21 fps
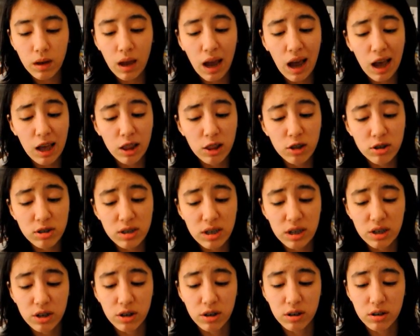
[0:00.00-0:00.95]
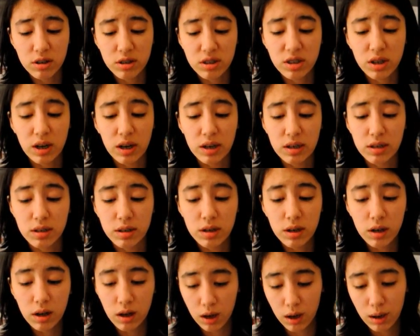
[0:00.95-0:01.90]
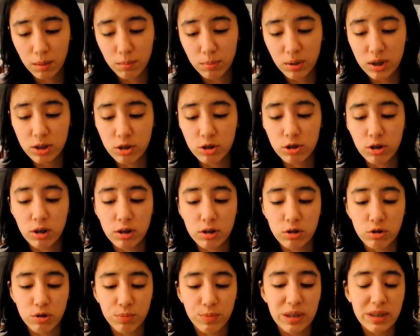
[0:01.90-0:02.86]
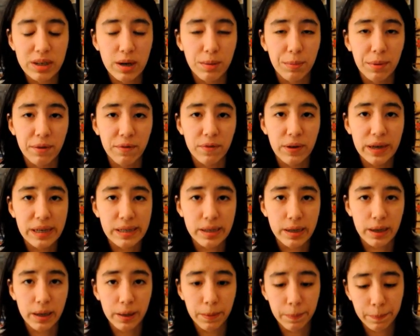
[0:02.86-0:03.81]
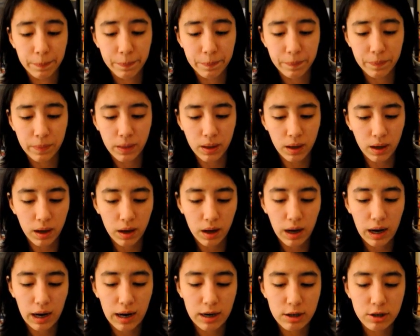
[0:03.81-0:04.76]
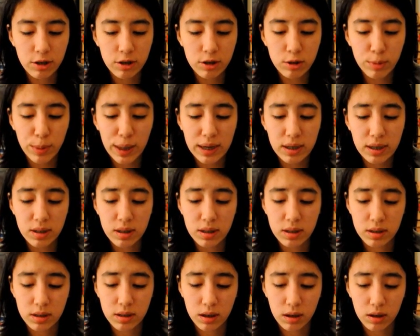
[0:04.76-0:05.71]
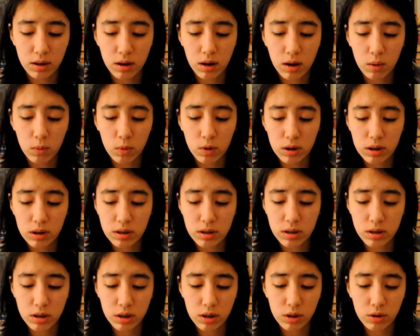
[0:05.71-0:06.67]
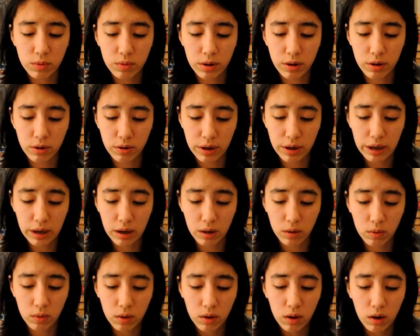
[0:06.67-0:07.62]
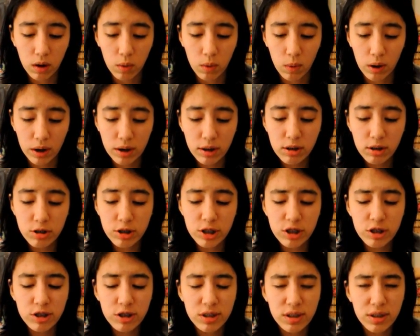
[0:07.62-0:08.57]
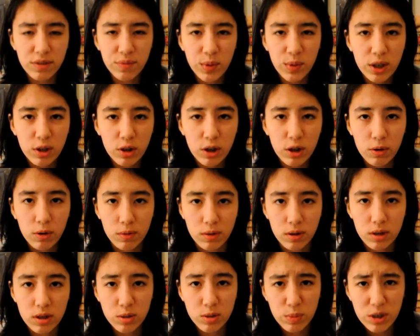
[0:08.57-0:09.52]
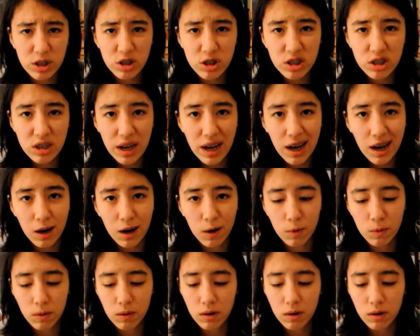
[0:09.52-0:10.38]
I looked at her, stunned. Blood started dripping down my face again. I turned back to the sink, not wanting to deal with her now. Why couldn't she just leave me alone, especially now?